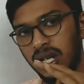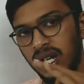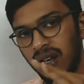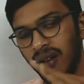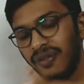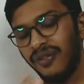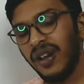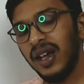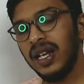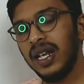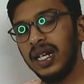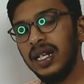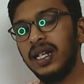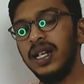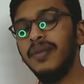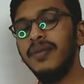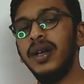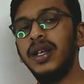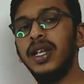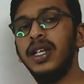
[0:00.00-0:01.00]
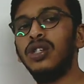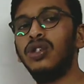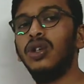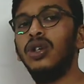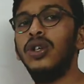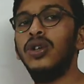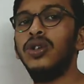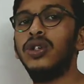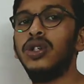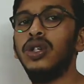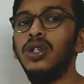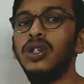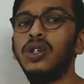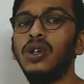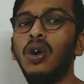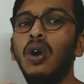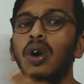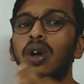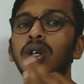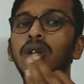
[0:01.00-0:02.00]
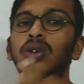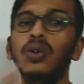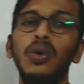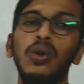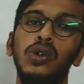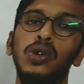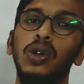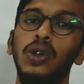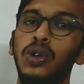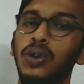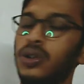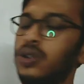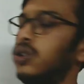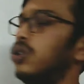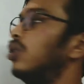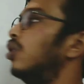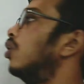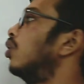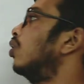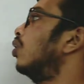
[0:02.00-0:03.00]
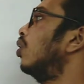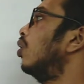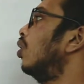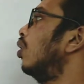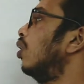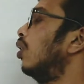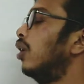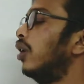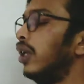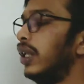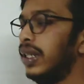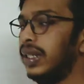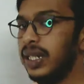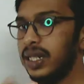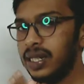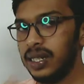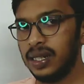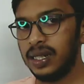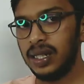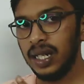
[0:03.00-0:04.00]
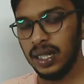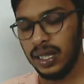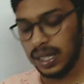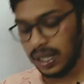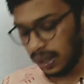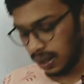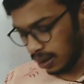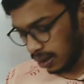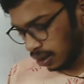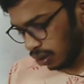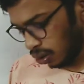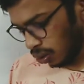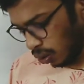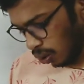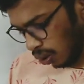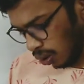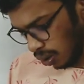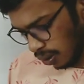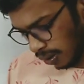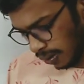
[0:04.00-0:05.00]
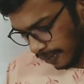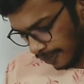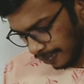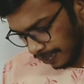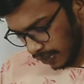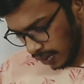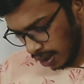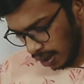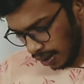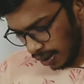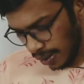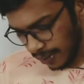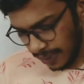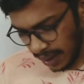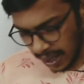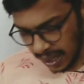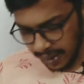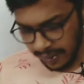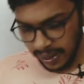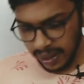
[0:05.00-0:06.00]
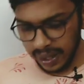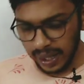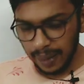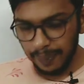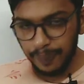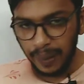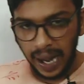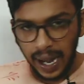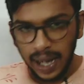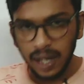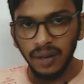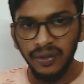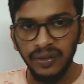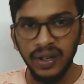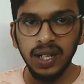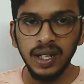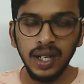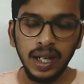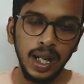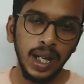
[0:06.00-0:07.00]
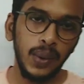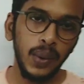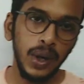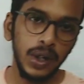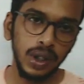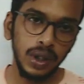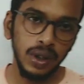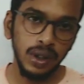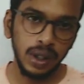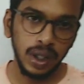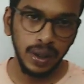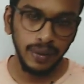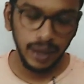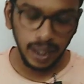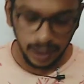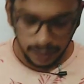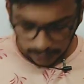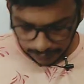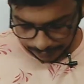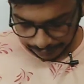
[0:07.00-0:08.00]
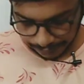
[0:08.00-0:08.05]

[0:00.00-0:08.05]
infinitely many solutions or no solution? This is the thing. So whenever a pair of linear equation is given,